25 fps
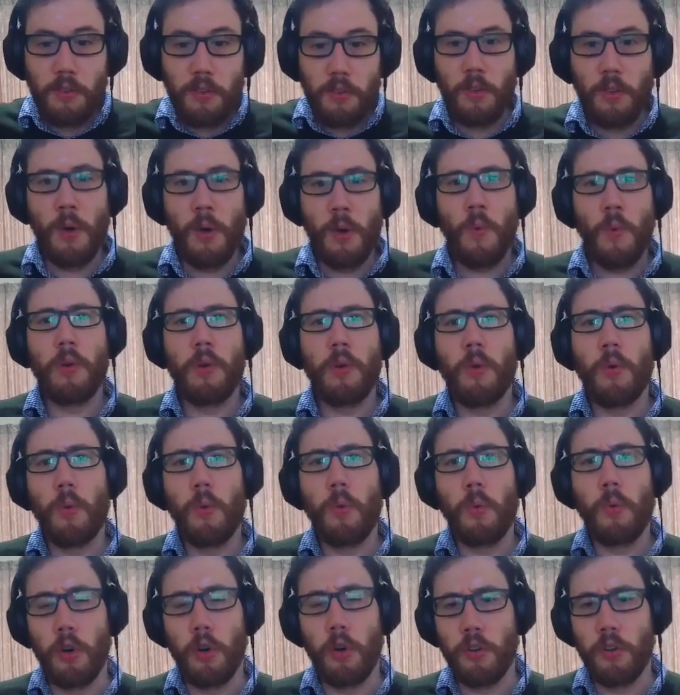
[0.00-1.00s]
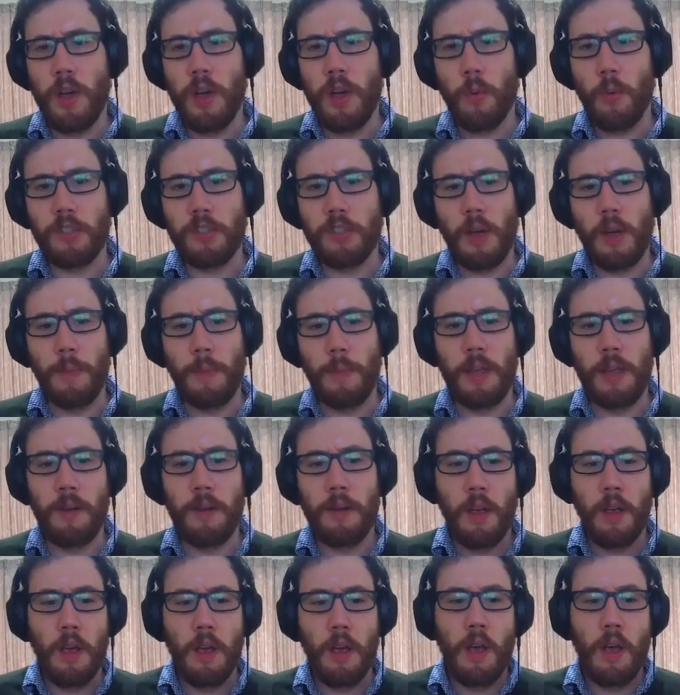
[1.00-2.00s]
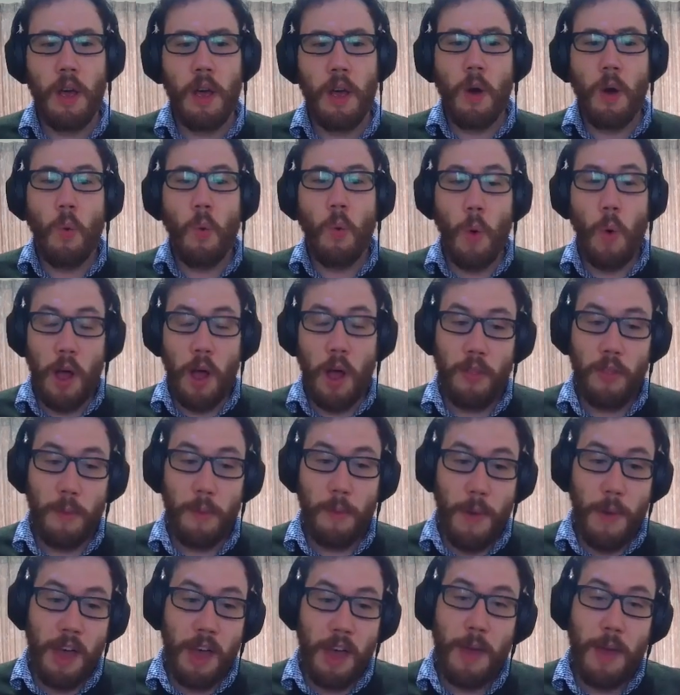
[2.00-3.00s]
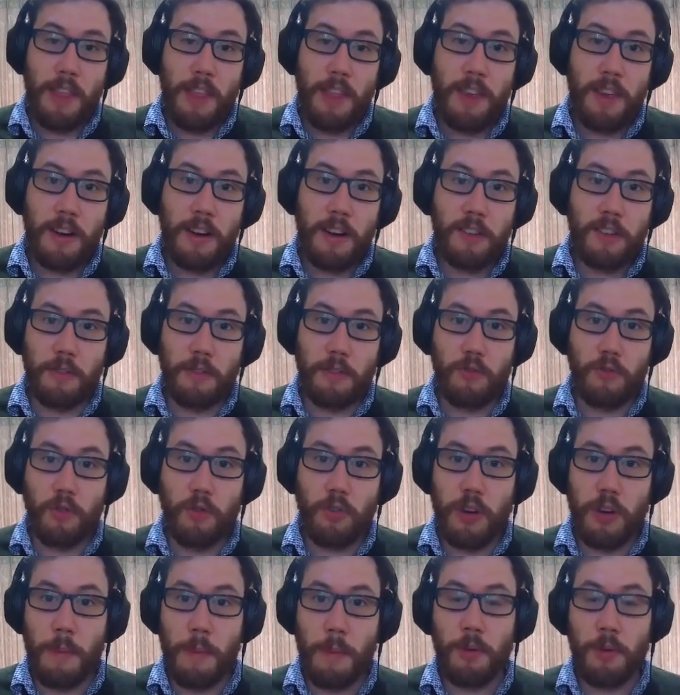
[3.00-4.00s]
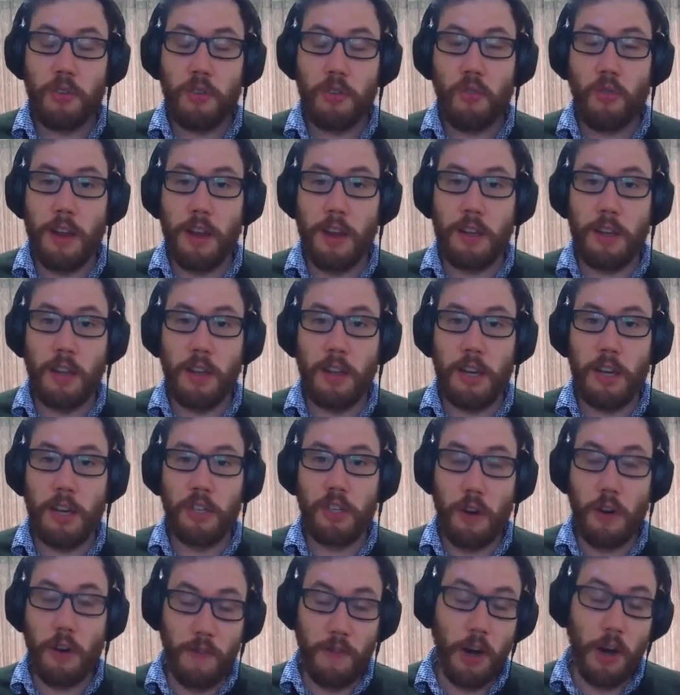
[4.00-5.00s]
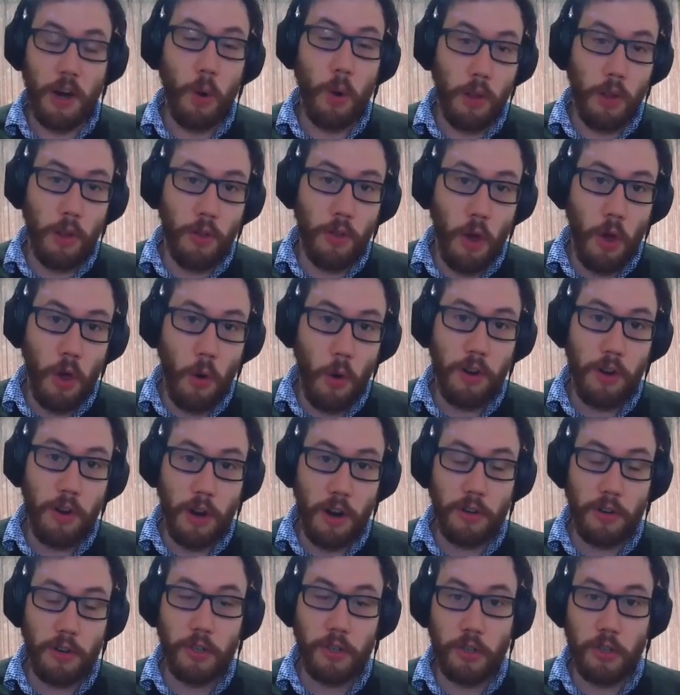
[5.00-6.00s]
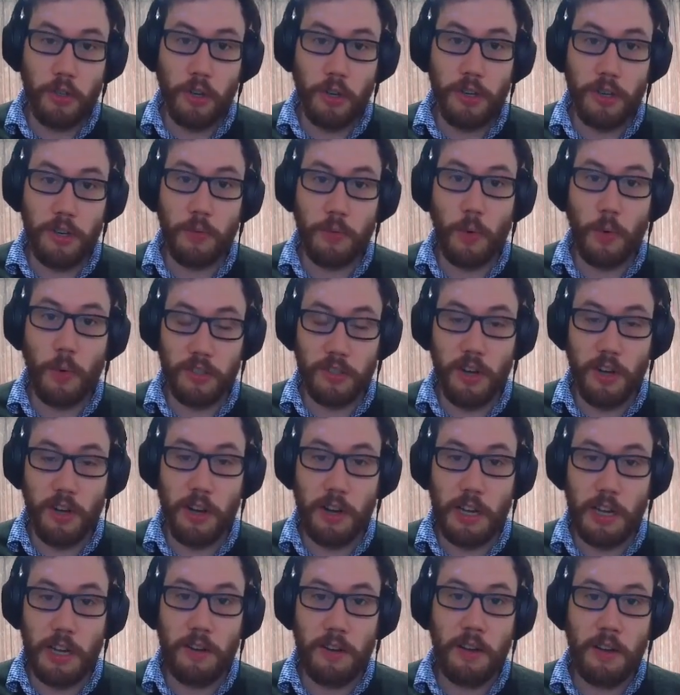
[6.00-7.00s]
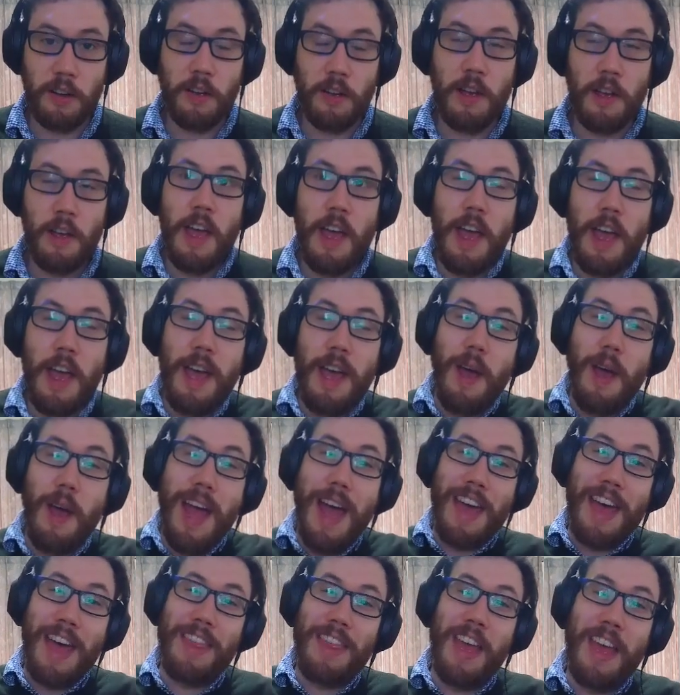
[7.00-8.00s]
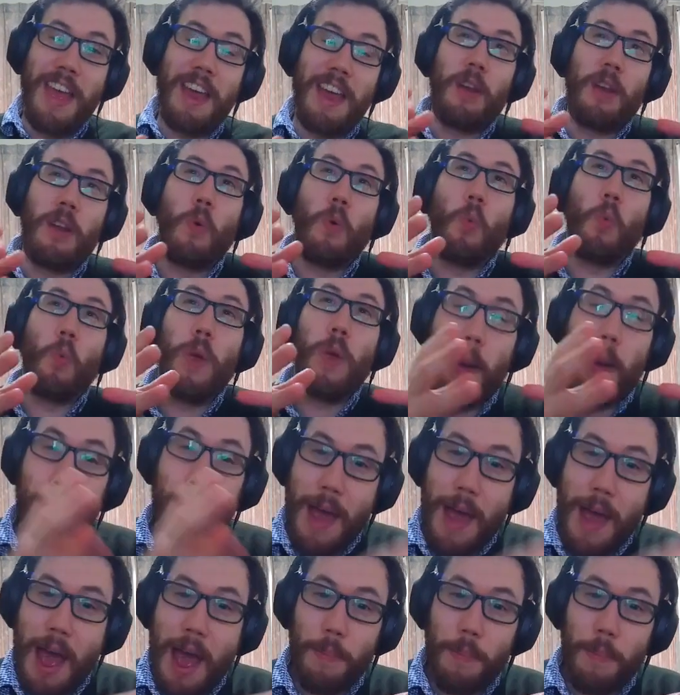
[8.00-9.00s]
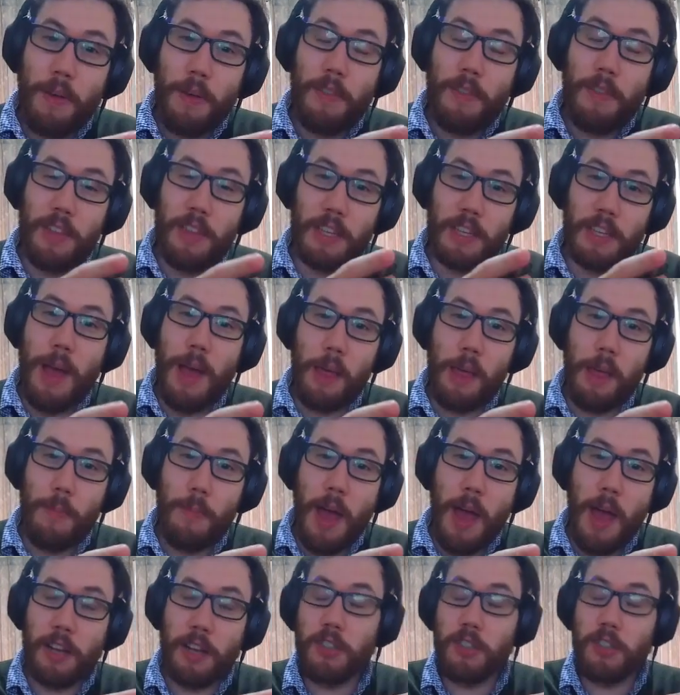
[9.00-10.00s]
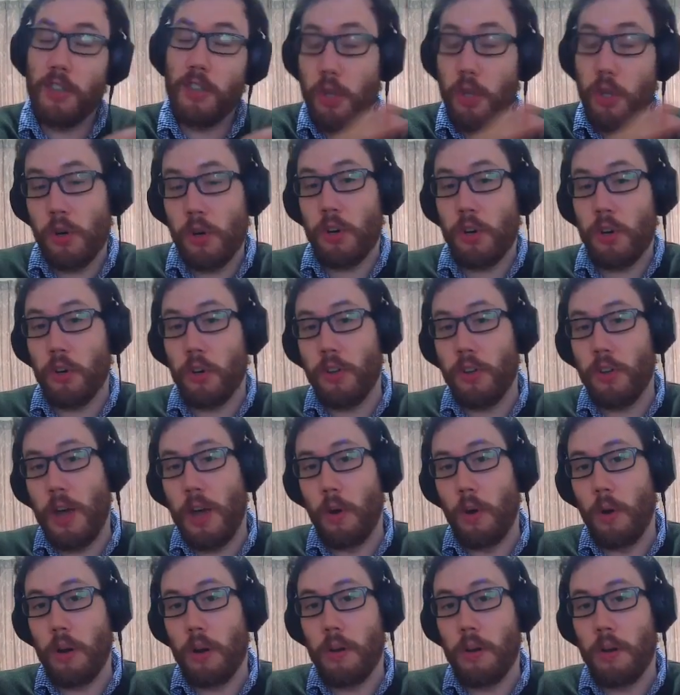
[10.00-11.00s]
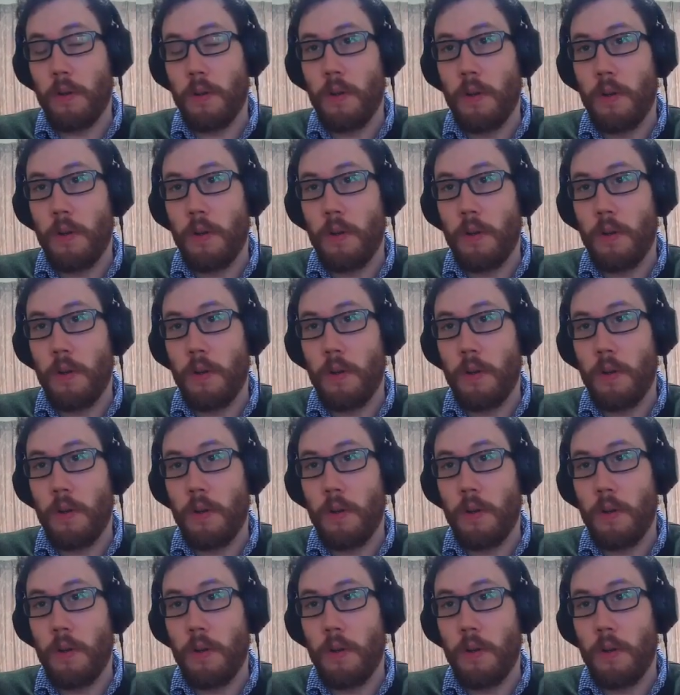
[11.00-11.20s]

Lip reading: So then where do neural networks come in? Well, the mathematics of camera triangulation are very well known and understood and well studied. And then we can map these mathematics to a neural network.